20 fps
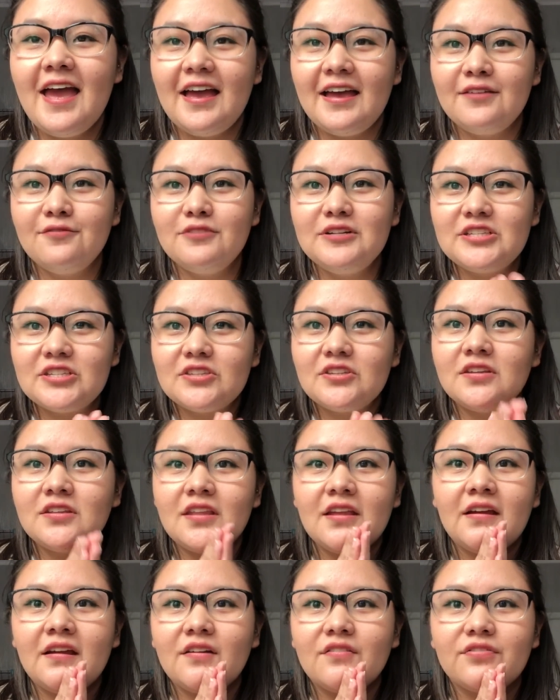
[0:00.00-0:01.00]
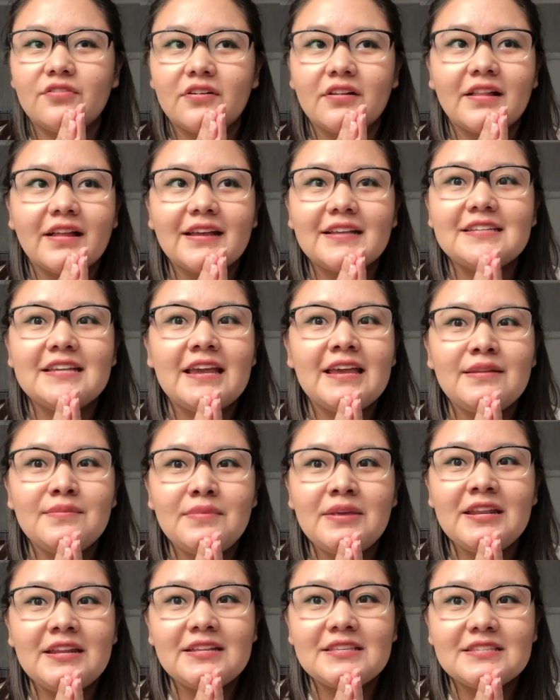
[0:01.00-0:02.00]
And we stood there for like 10
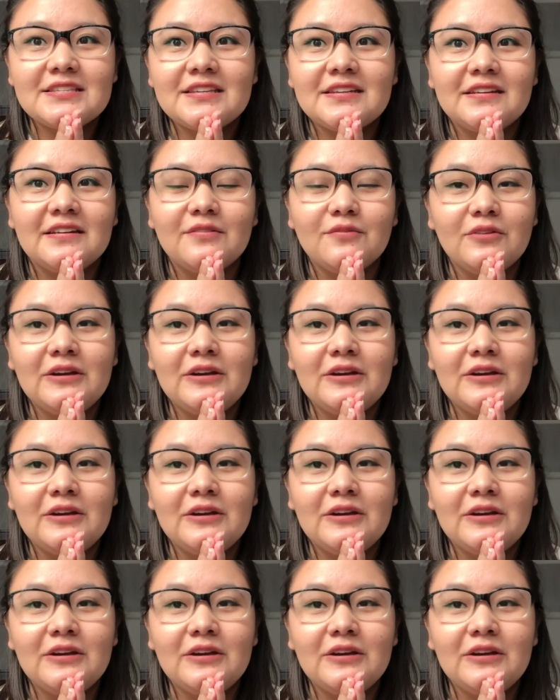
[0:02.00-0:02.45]
minutes and